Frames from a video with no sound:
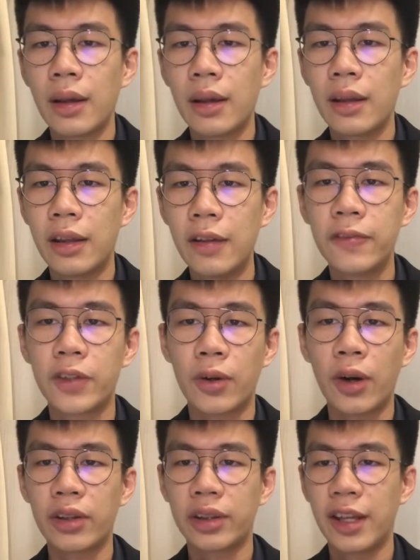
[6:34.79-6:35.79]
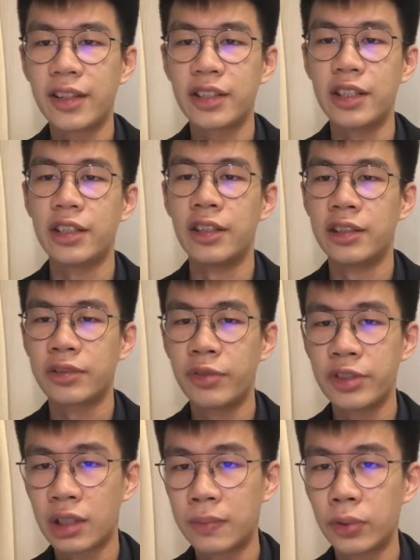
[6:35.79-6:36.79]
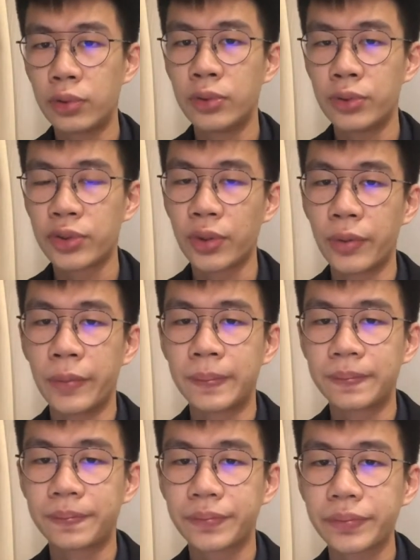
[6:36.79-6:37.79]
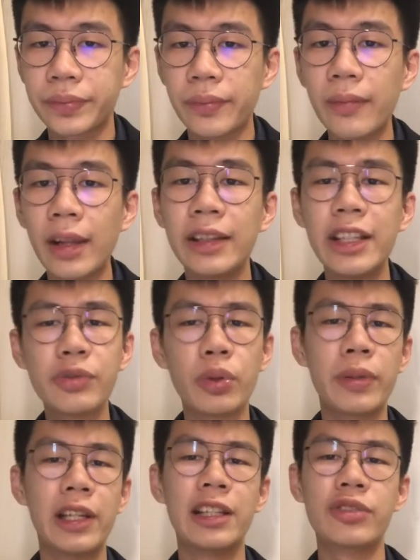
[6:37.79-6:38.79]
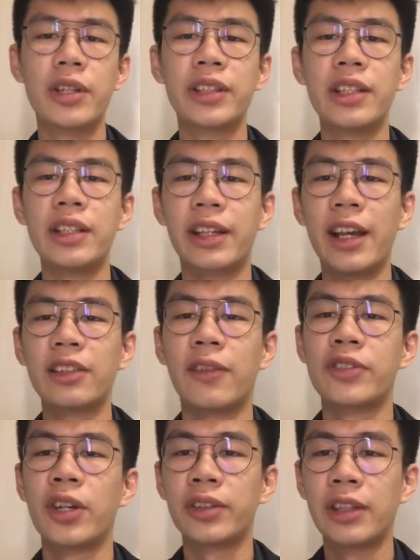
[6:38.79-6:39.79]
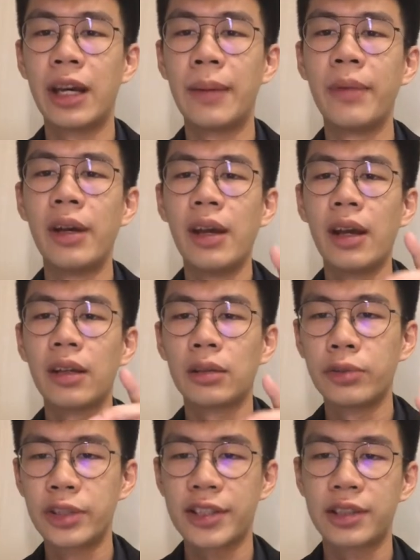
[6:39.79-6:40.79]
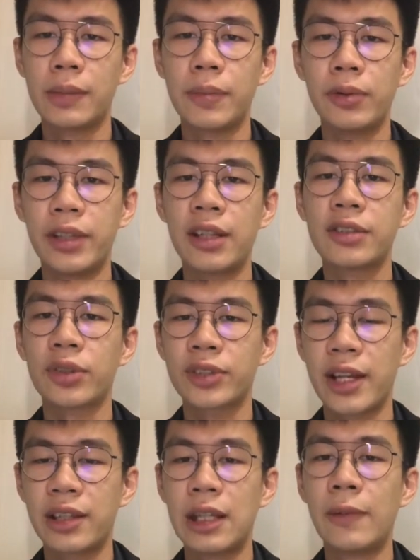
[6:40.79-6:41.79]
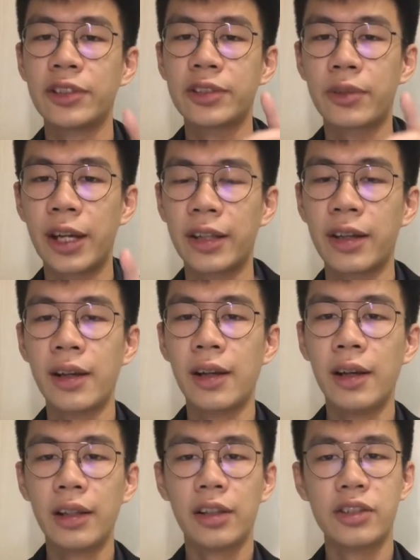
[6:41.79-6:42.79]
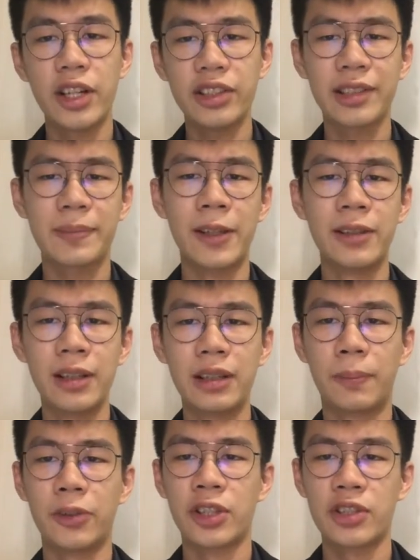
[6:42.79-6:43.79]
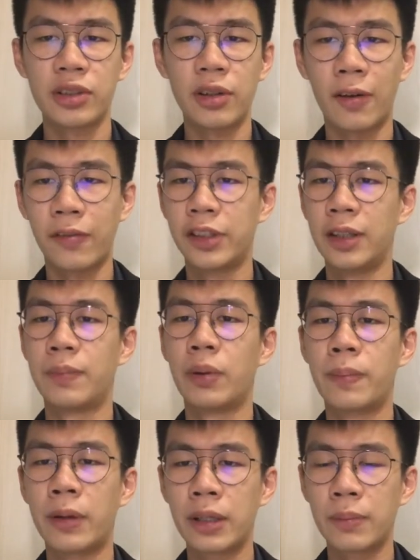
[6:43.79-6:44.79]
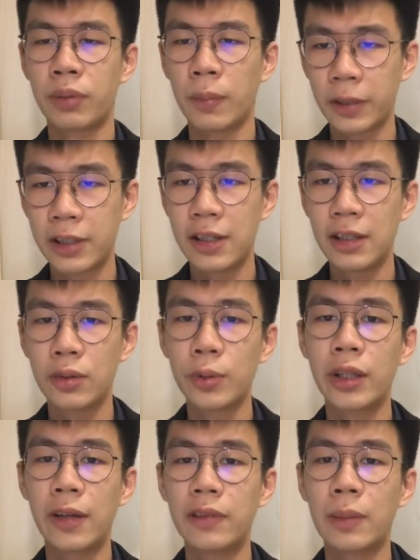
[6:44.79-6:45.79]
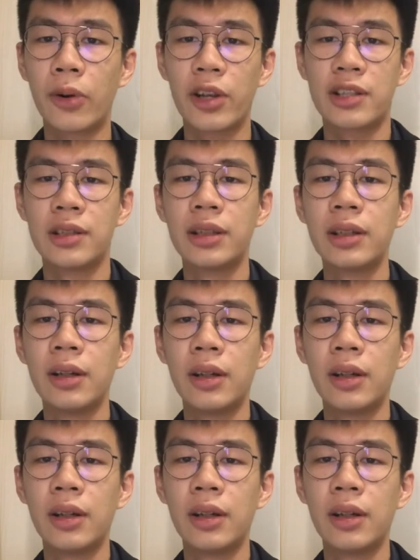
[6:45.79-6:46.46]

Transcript: if the court thinks it is reasonable to do so. This would be illustrated in the case of Cheltenham Gloucester Building Society vs. Grant. The judge suspended the possession of the property to give the mortgagor